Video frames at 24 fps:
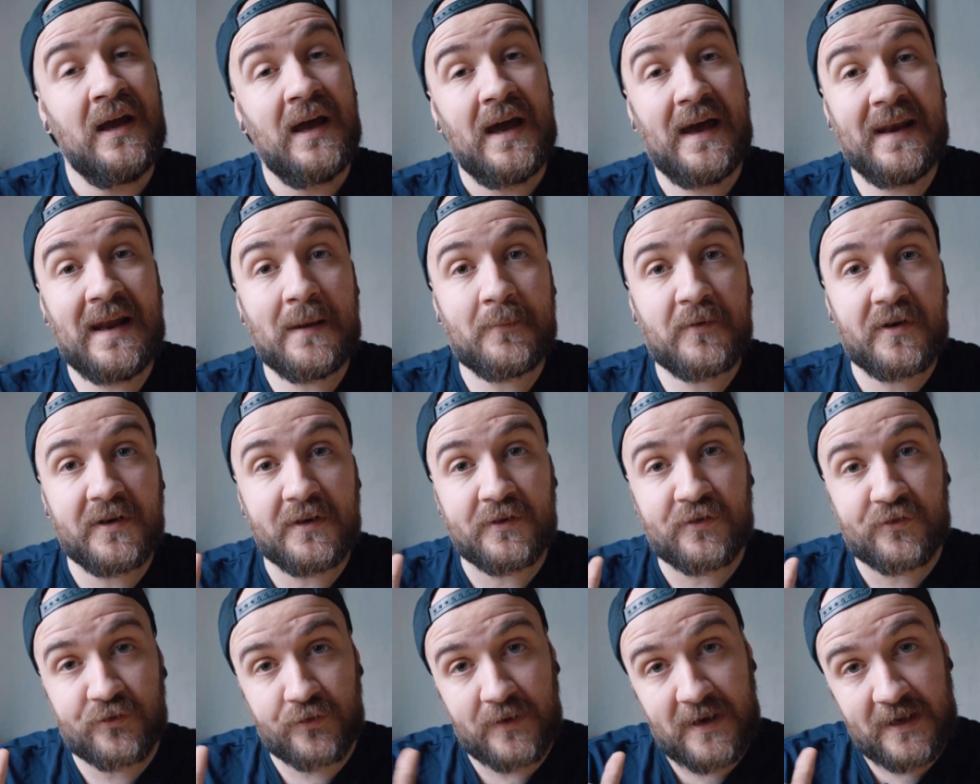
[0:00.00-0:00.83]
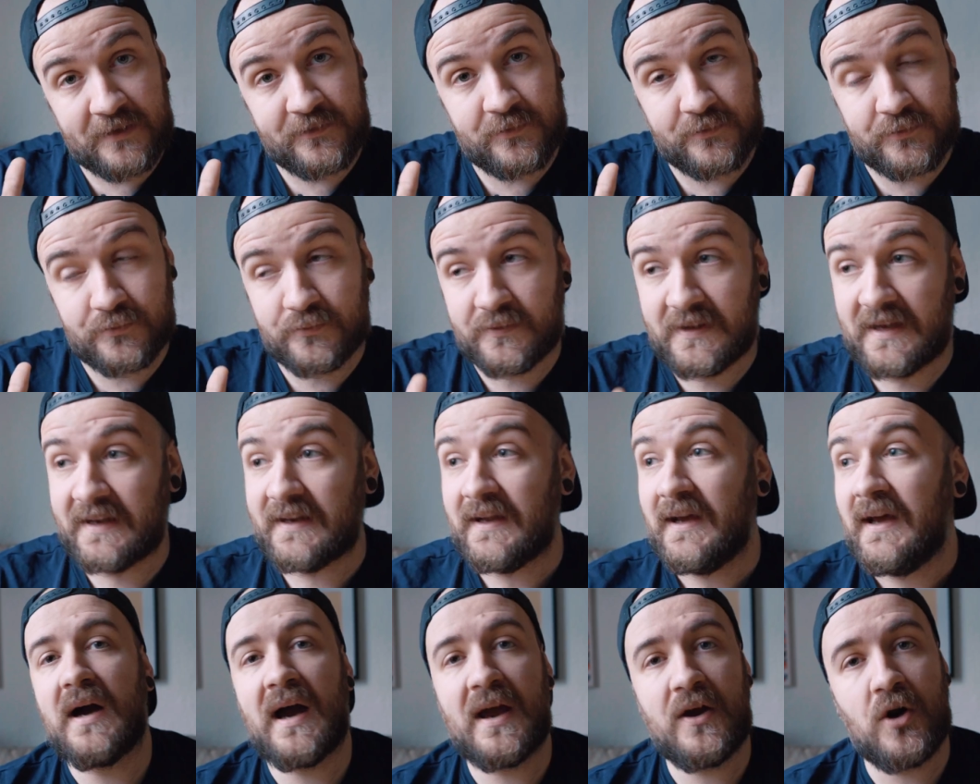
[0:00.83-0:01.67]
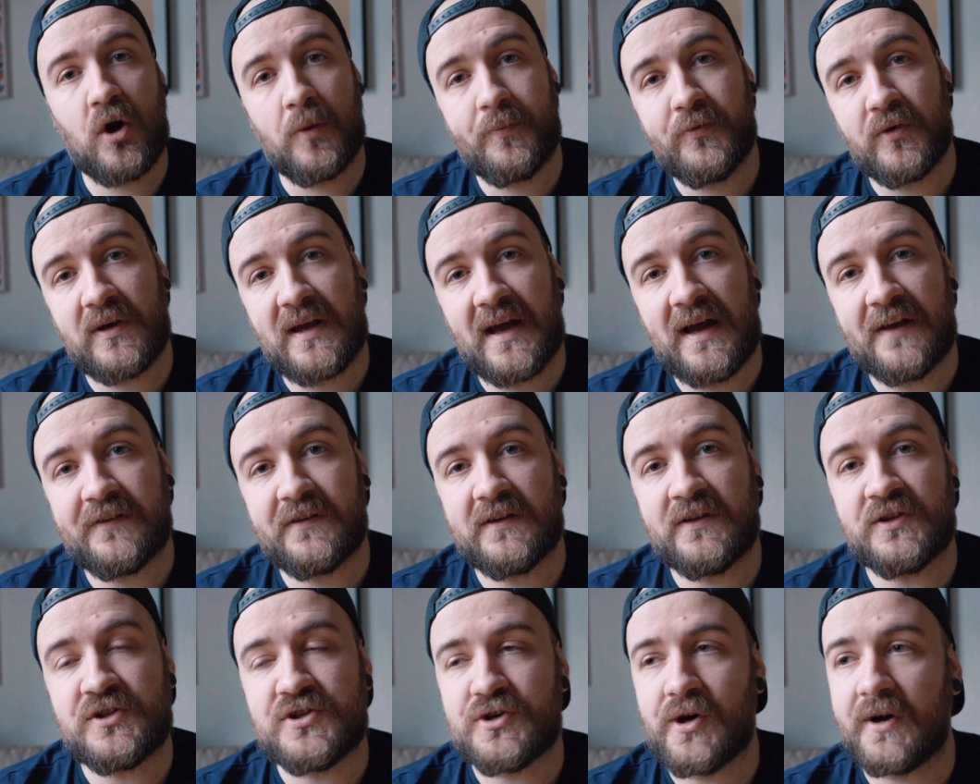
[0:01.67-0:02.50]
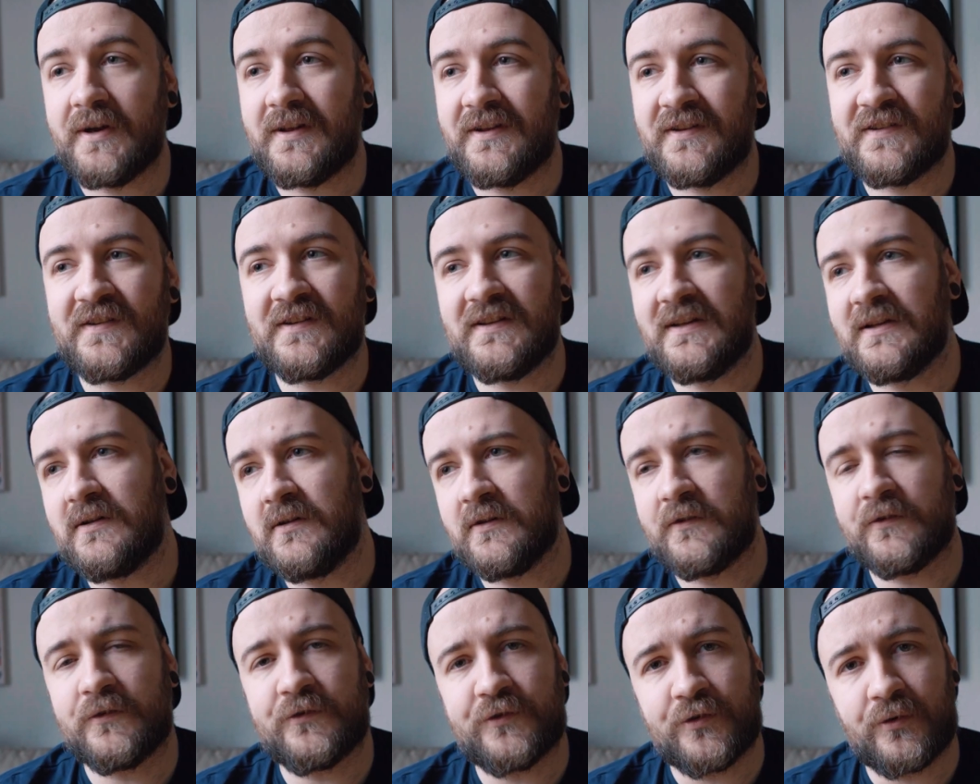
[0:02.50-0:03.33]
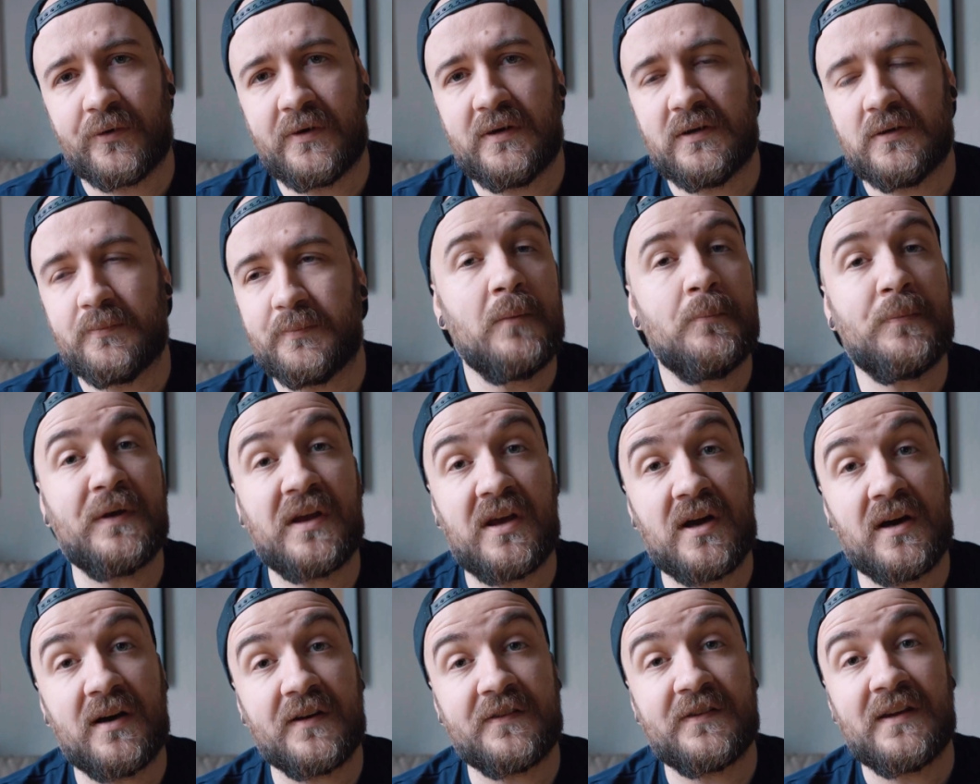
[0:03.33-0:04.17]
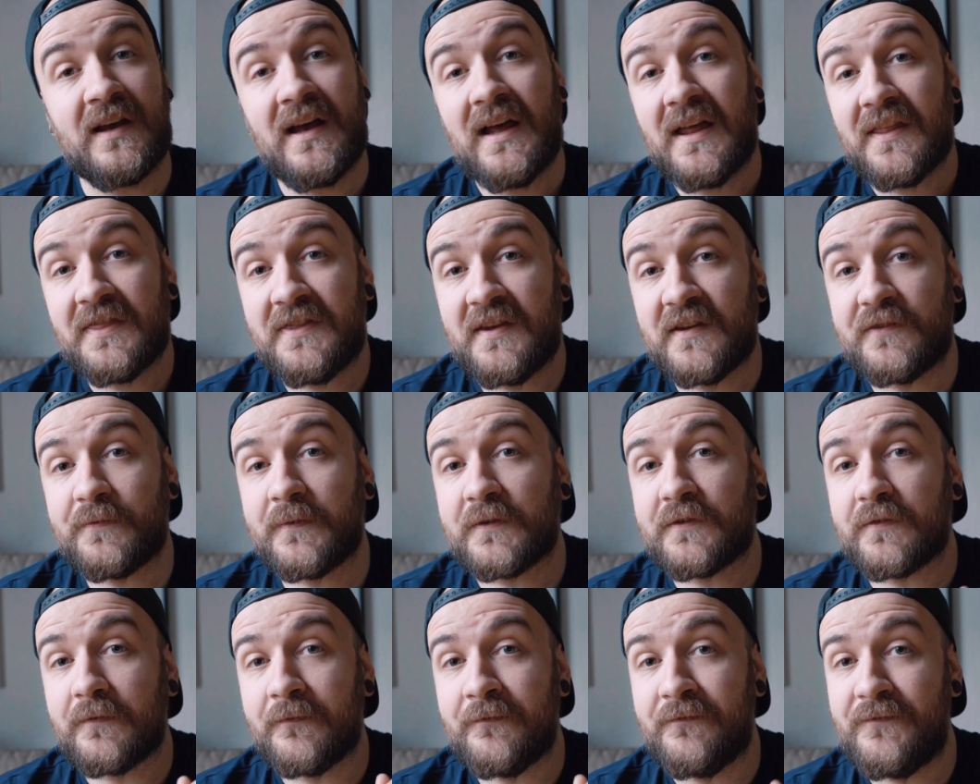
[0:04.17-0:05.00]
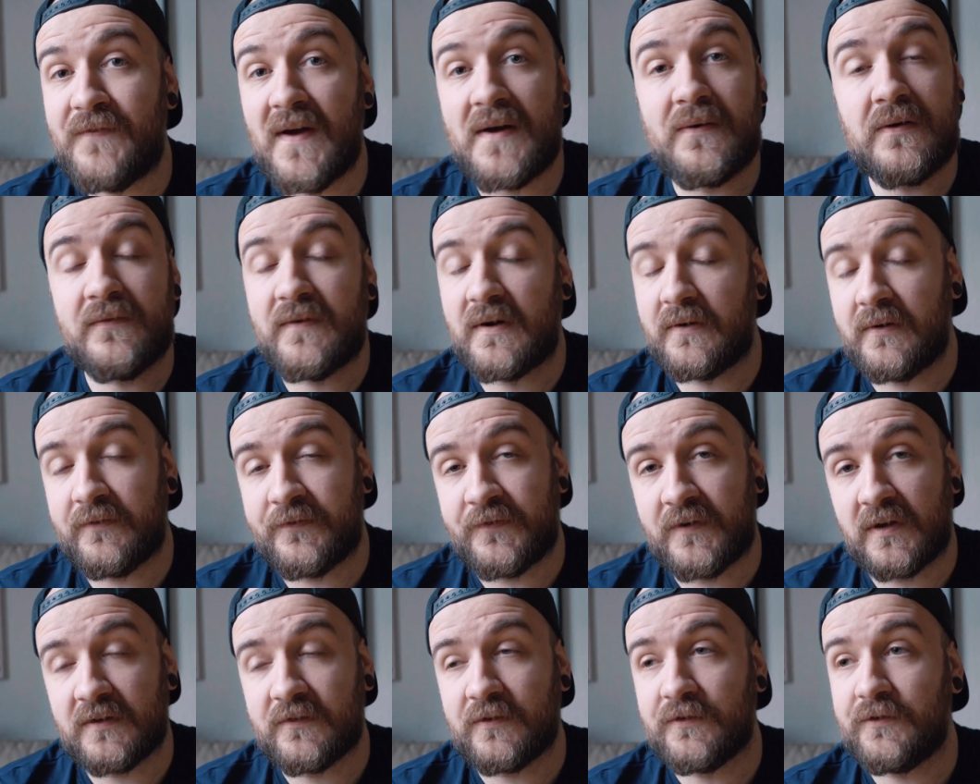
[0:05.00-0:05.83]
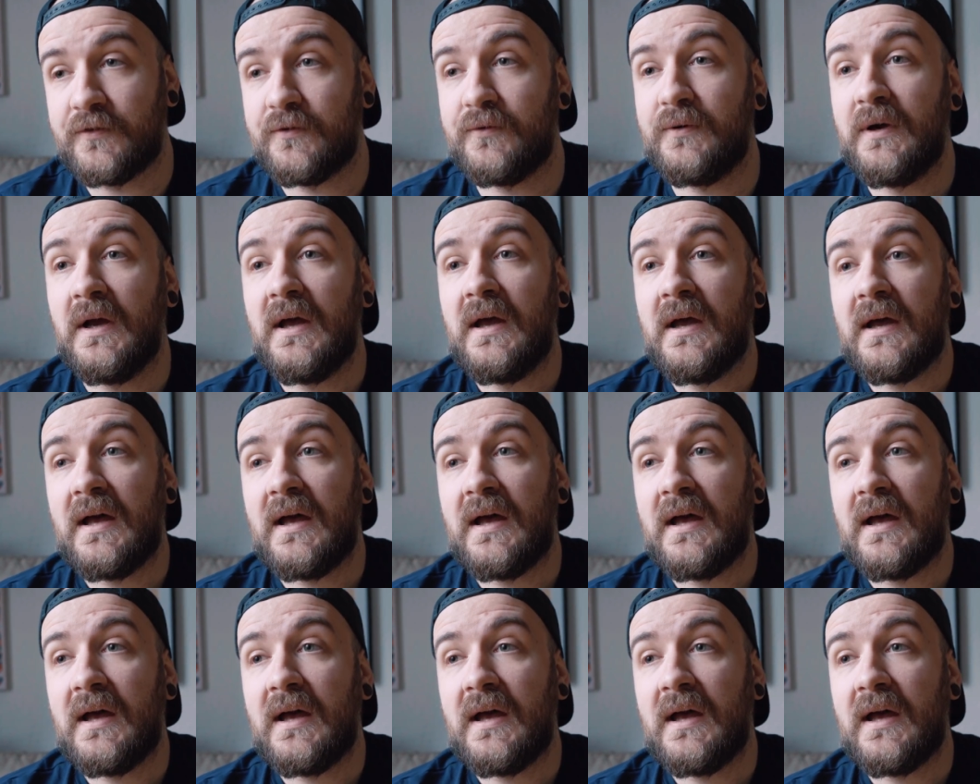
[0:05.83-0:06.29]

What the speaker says: And I'm gonna try to do that. I hope you guys enjoyed this little tutorial because this was very, very fun to do.